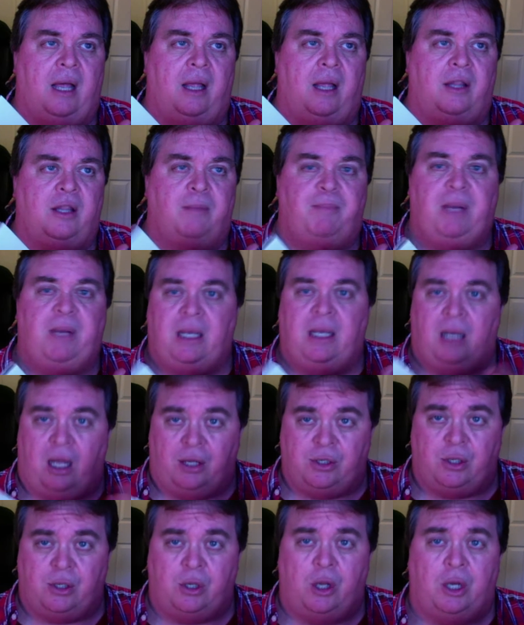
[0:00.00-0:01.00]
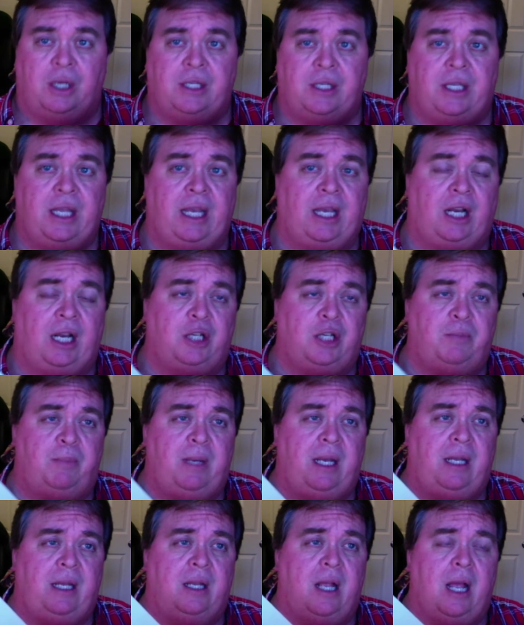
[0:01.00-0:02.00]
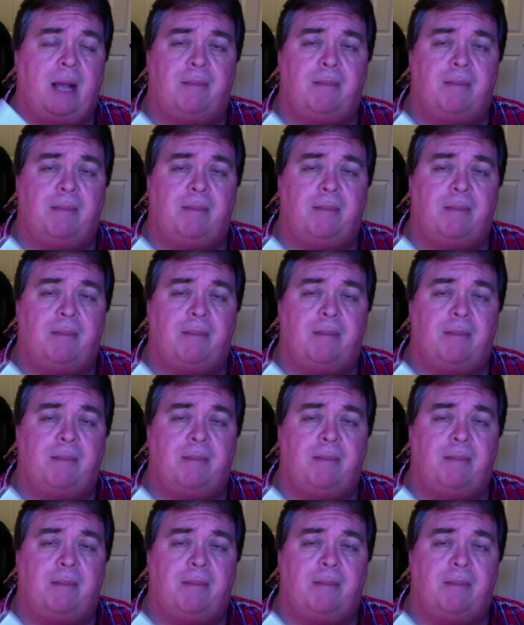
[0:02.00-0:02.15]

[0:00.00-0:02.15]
the Beat, also known as the English Beat,